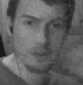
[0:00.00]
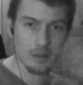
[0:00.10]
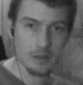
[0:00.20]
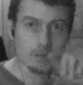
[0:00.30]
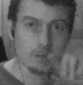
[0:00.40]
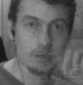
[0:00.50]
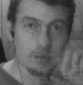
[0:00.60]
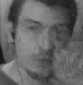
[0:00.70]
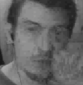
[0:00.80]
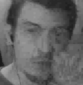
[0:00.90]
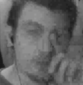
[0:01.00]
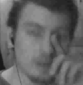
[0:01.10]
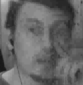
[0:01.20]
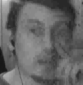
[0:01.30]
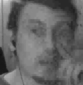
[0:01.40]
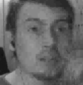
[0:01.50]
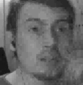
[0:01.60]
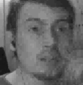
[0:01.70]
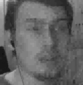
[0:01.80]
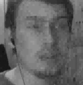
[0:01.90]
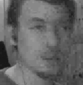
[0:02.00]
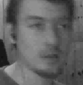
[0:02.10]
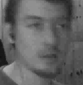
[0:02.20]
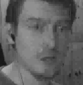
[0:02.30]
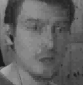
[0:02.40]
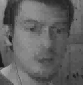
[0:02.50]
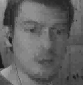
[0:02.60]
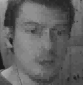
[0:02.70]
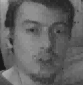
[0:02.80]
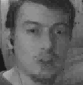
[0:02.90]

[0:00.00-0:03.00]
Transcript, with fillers: his hypothesis as he wished